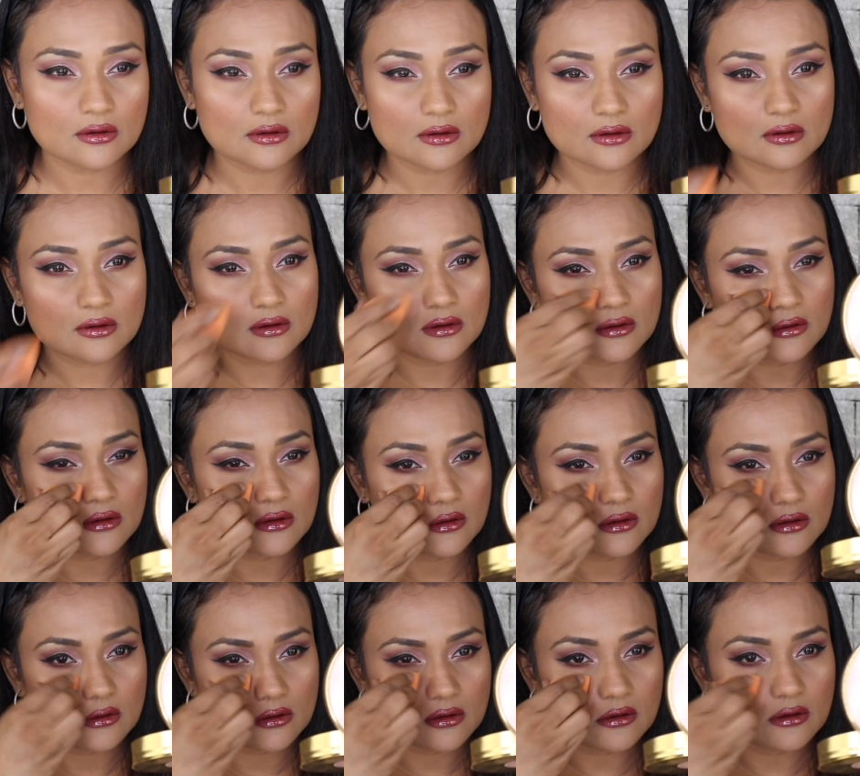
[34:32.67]

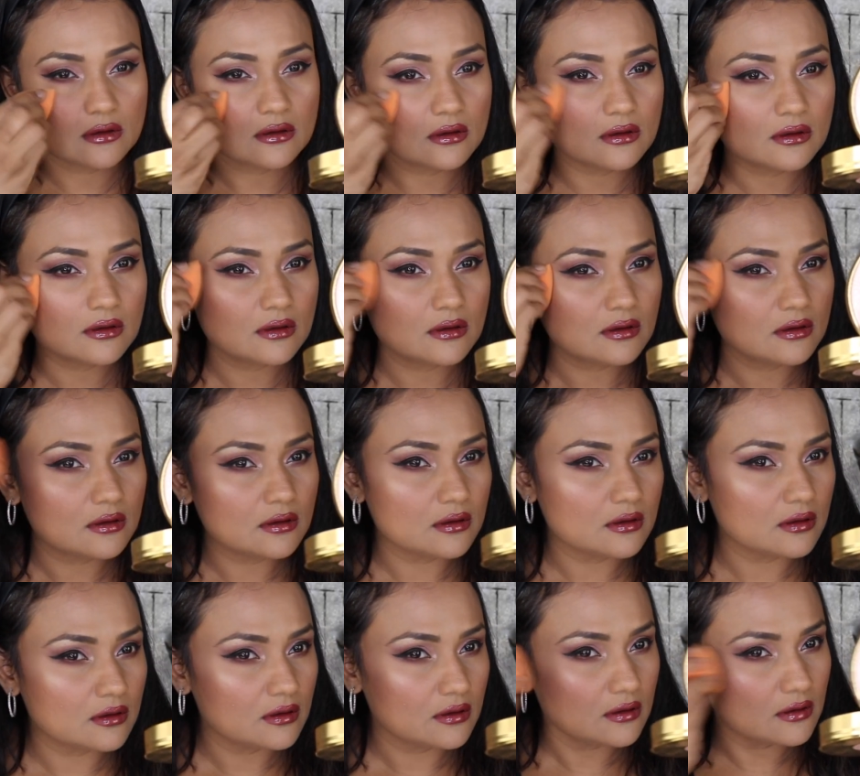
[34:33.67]

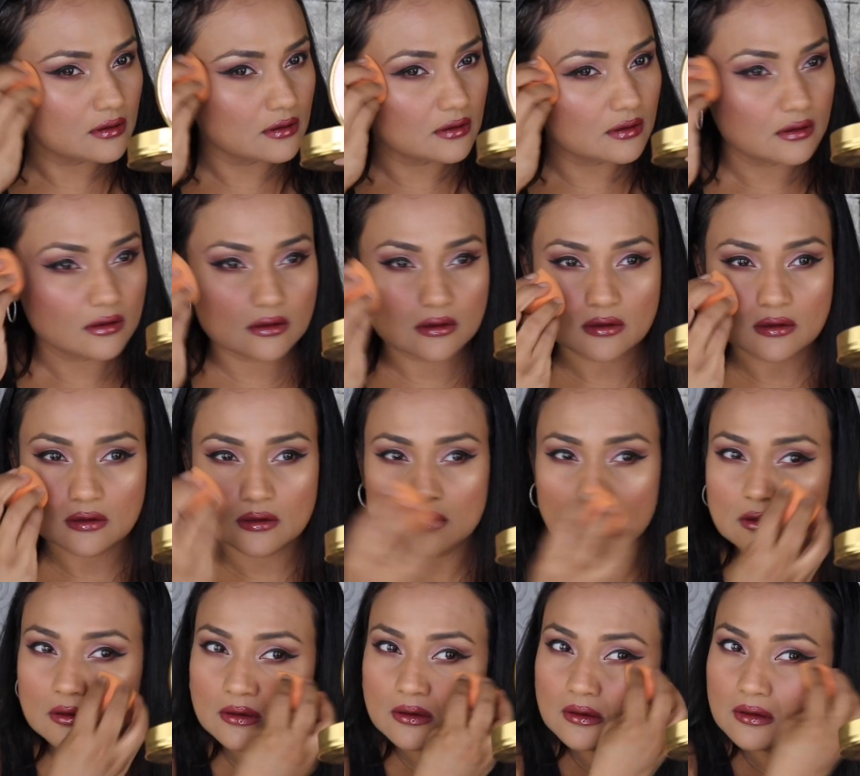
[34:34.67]

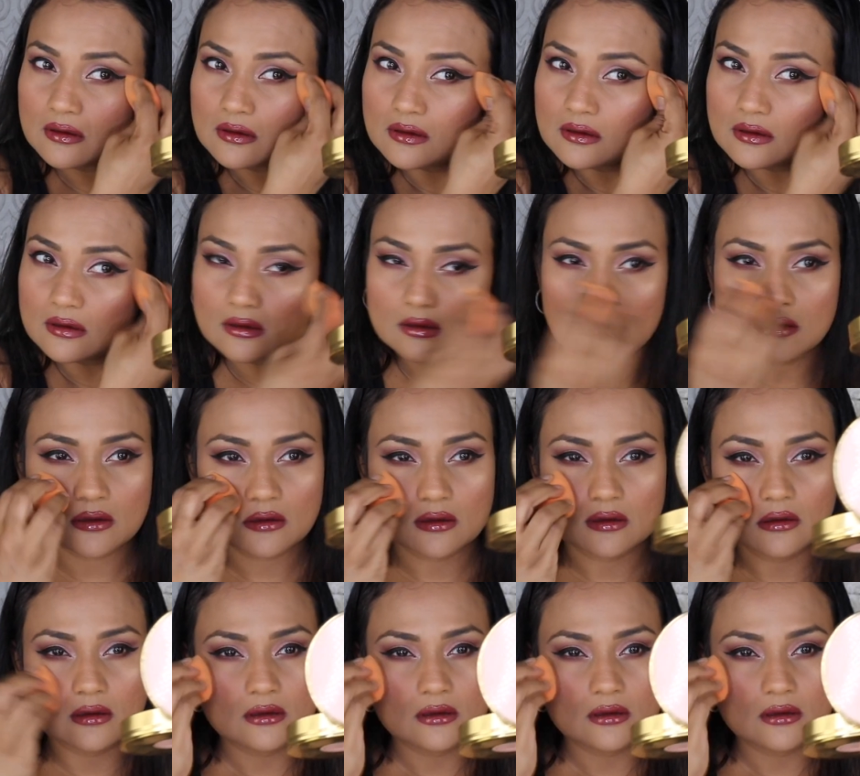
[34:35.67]
[no speech]